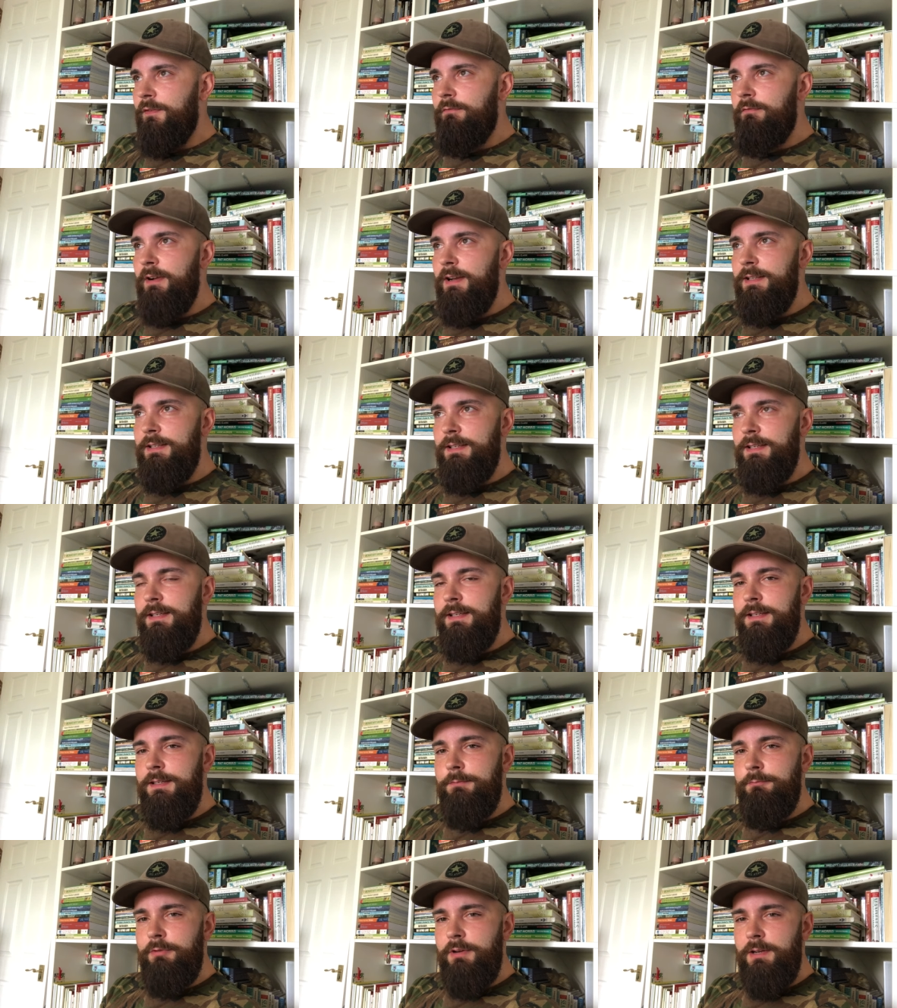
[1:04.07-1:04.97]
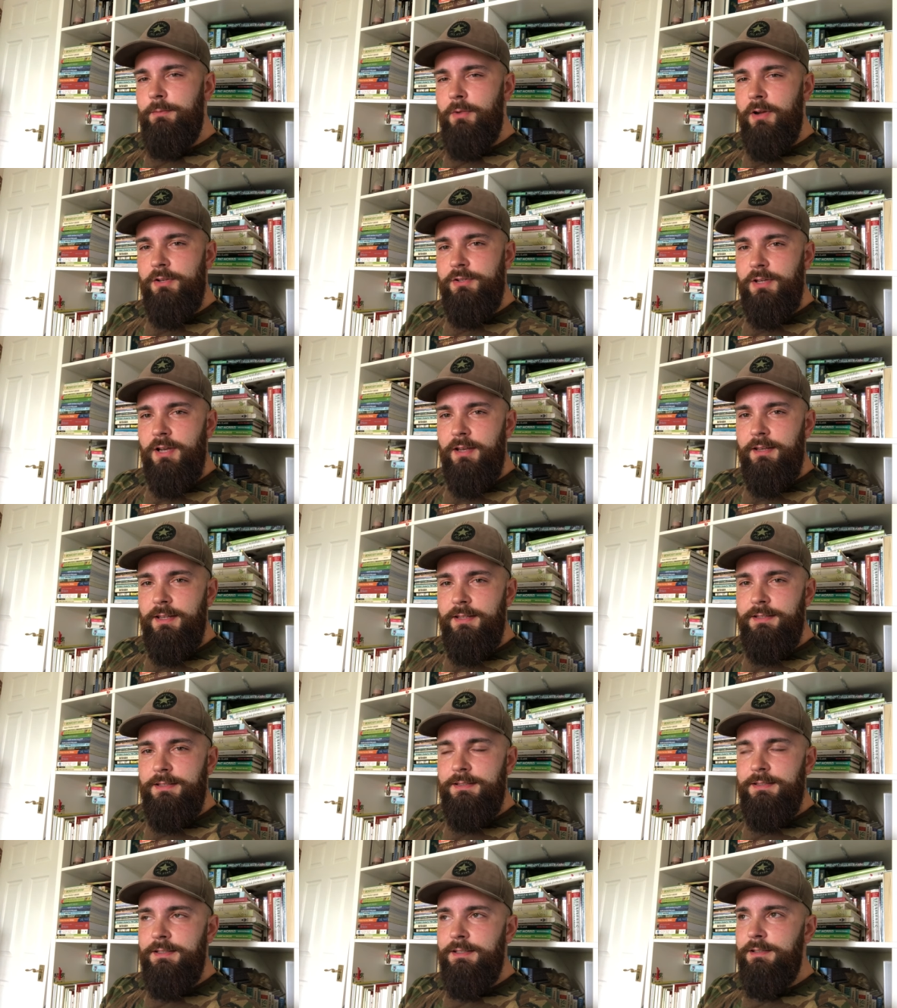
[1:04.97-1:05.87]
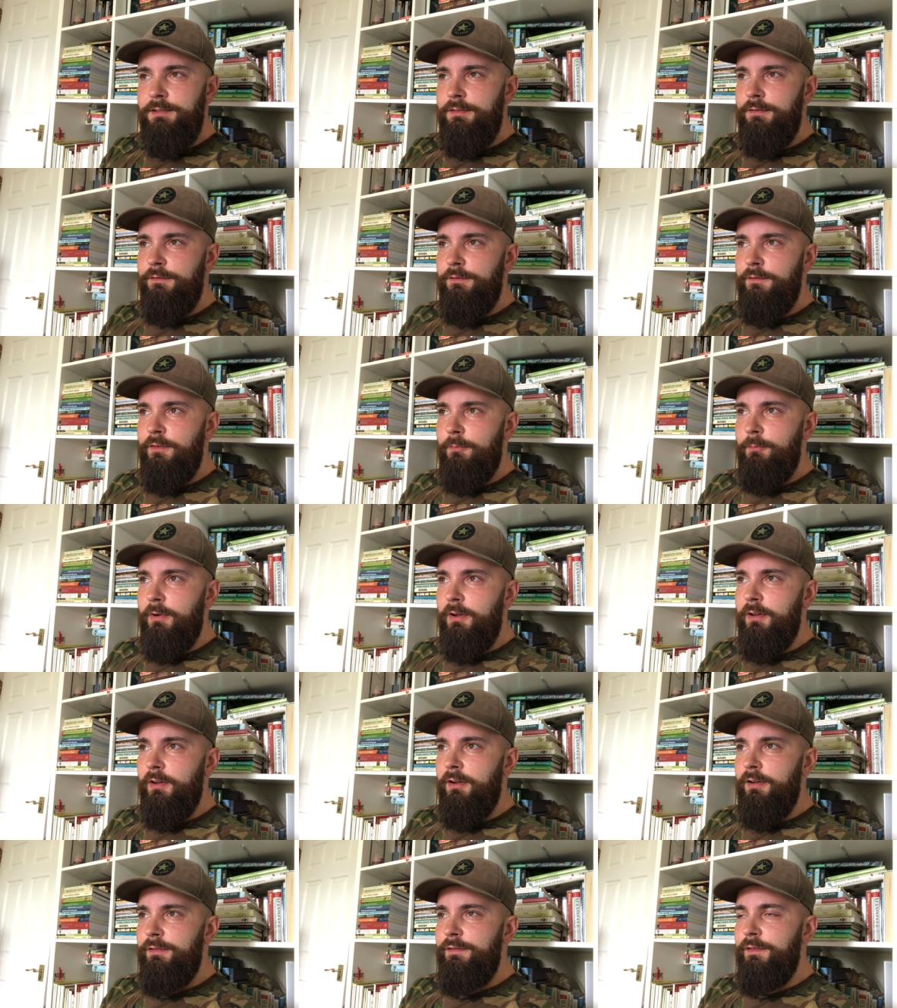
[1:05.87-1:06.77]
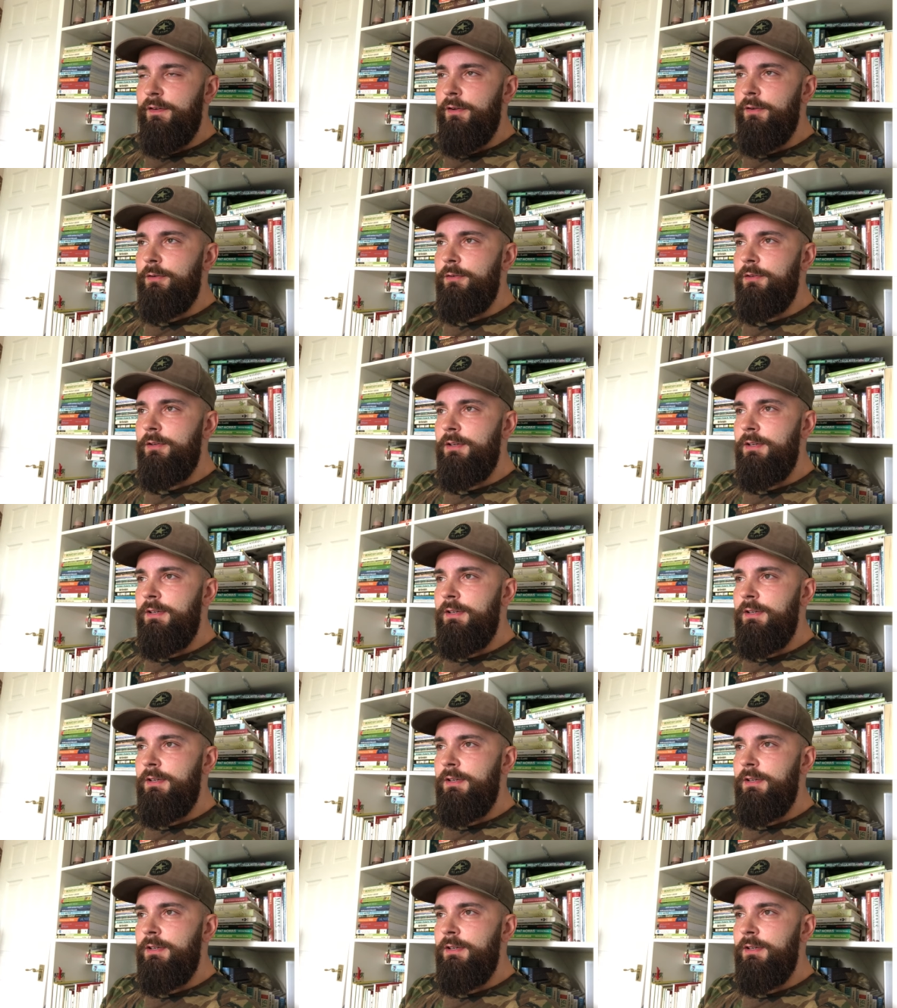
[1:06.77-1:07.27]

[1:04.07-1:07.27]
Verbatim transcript: and ready, pretty much unedited from my iPhone